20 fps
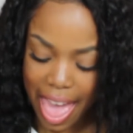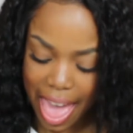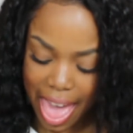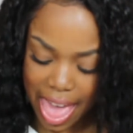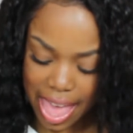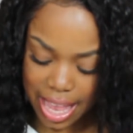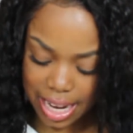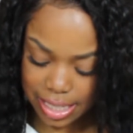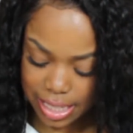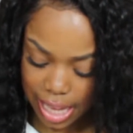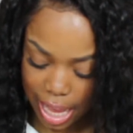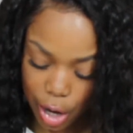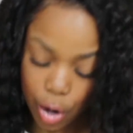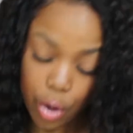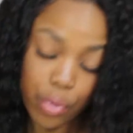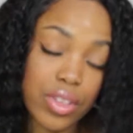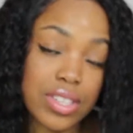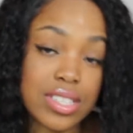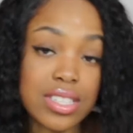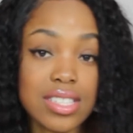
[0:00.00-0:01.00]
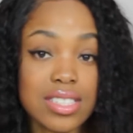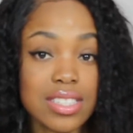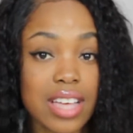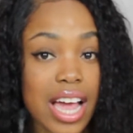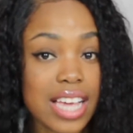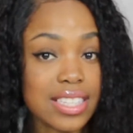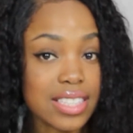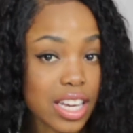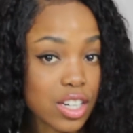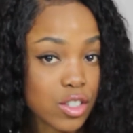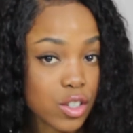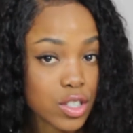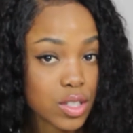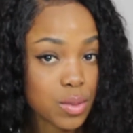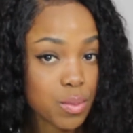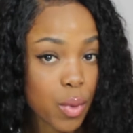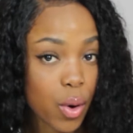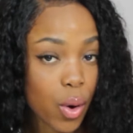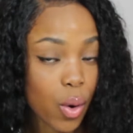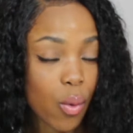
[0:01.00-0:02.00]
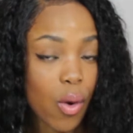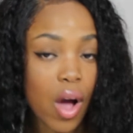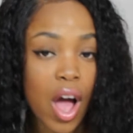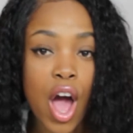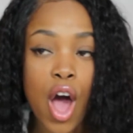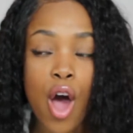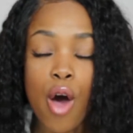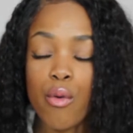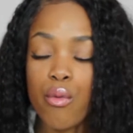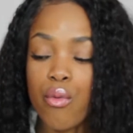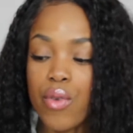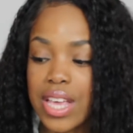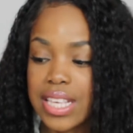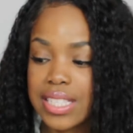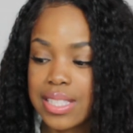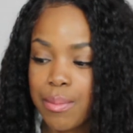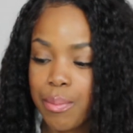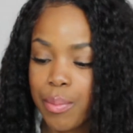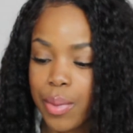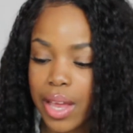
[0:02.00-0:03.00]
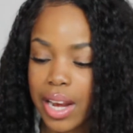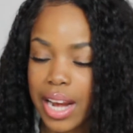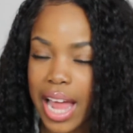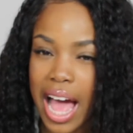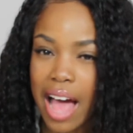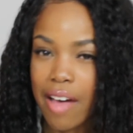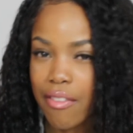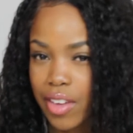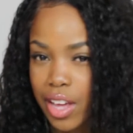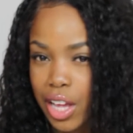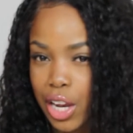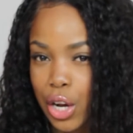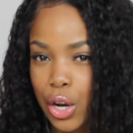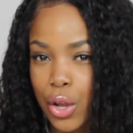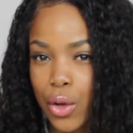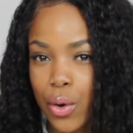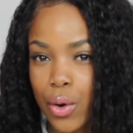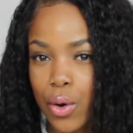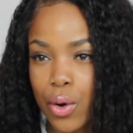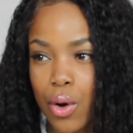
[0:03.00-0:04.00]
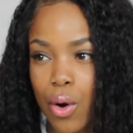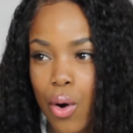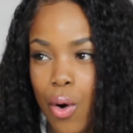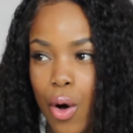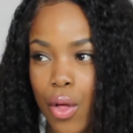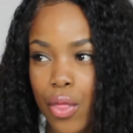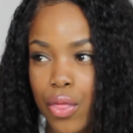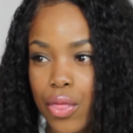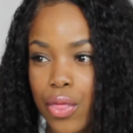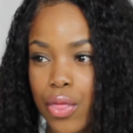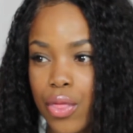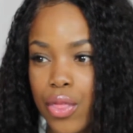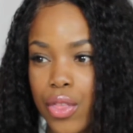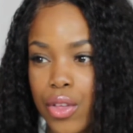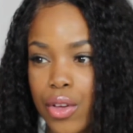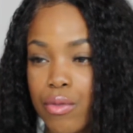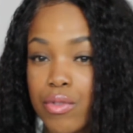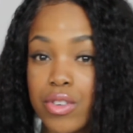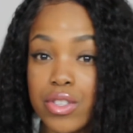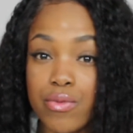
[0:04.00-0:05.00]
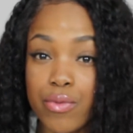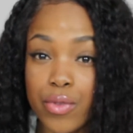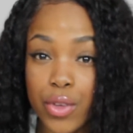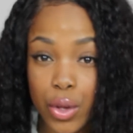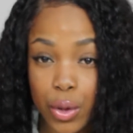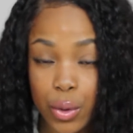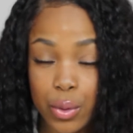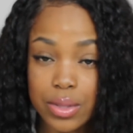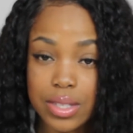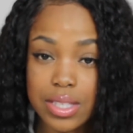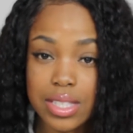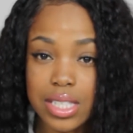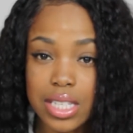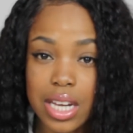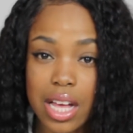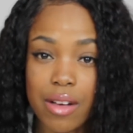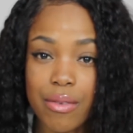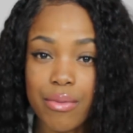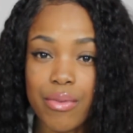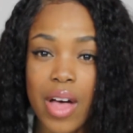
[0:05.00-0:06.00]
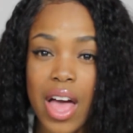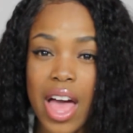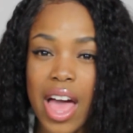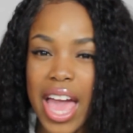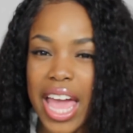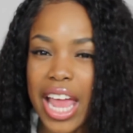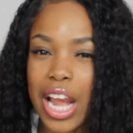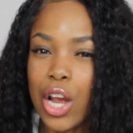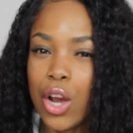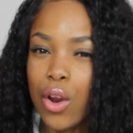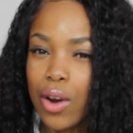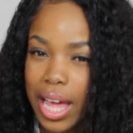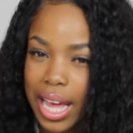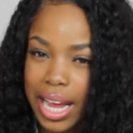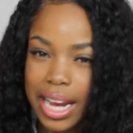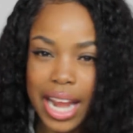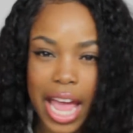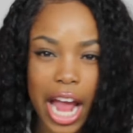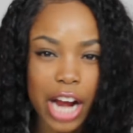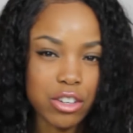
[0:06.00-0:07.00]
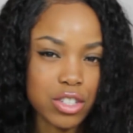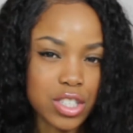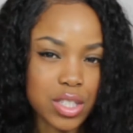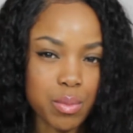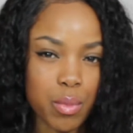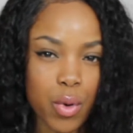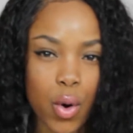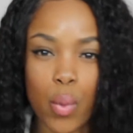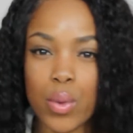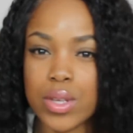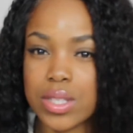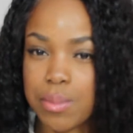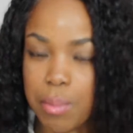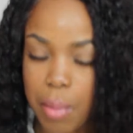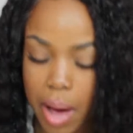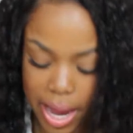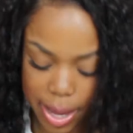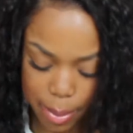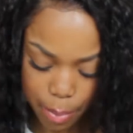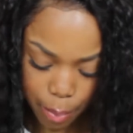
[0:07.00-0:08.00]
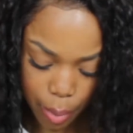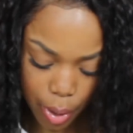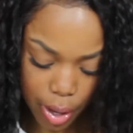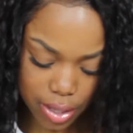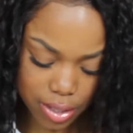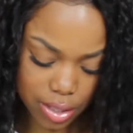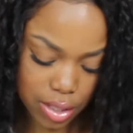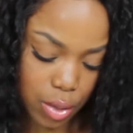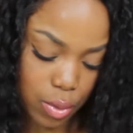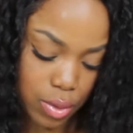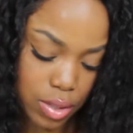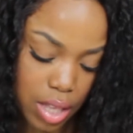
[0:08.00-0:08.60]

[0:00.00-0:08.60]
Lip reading: And I got this in a size extra small. Reason being, having a look on the reviews and stuff, it looked like an extra small was my personal